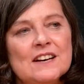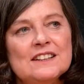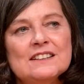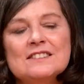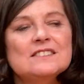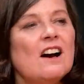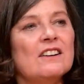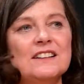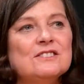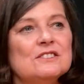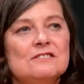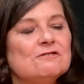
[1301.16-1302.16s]
I think
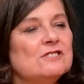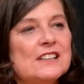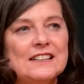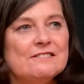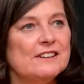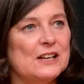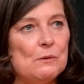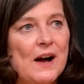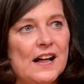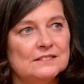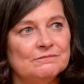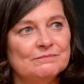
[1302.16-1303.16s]
Starling's doing really, really
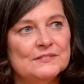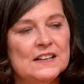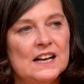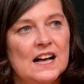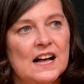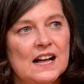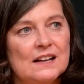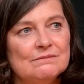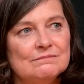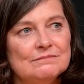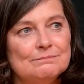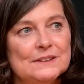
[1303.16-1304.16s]
well.
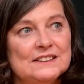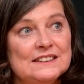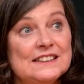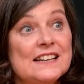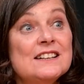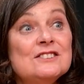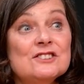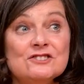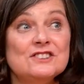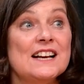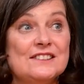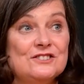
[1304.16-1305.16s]
But the
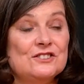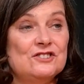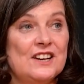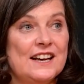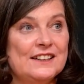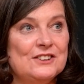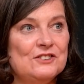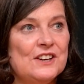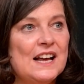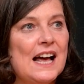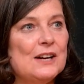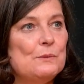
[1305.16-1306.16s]
industry has to change.
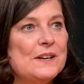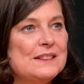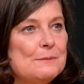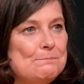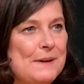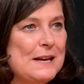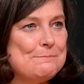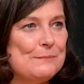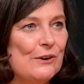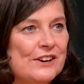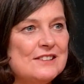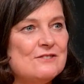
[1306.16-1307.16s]
And when the big
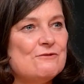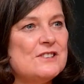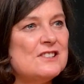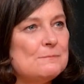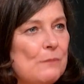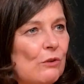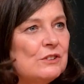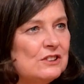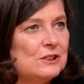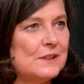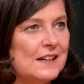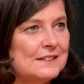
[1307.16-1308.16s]
boys respond
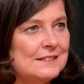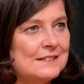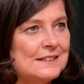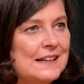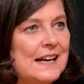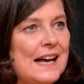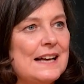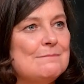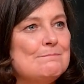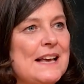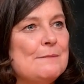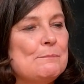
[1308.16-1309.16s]
to us
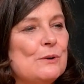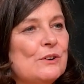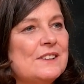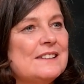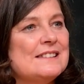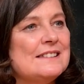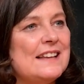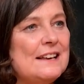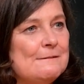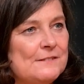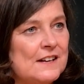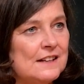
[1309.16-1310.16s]
and make products
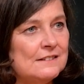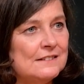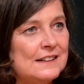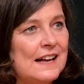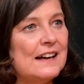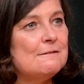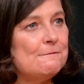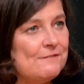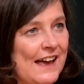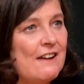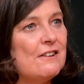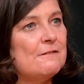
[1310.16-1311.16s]
safer and
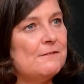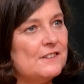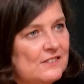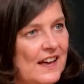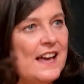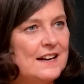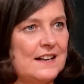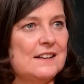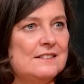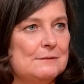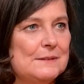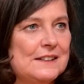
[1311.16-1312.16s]
fairer for their
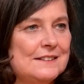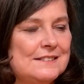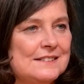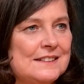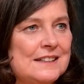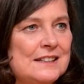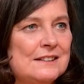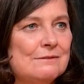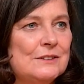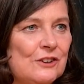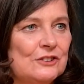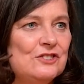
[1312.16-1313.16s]
customers,
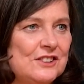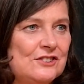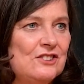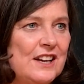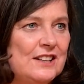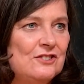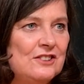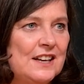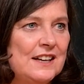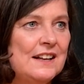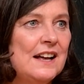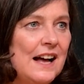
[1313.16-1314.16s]
we're not just
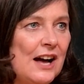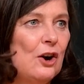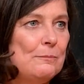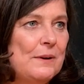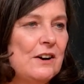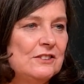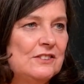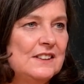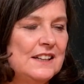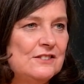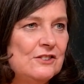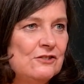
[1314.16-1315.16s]
changing our part of
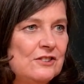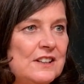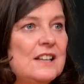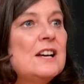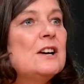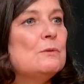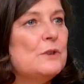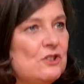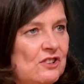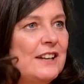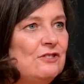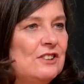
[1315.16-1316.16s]
the industry, we're
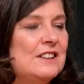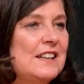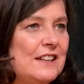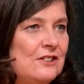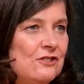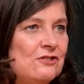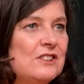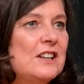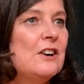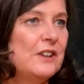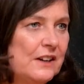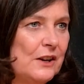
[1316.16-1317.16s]
changing the
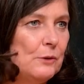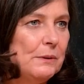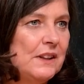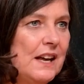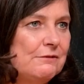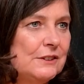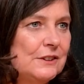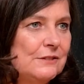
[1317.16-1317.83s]
industry on a global level.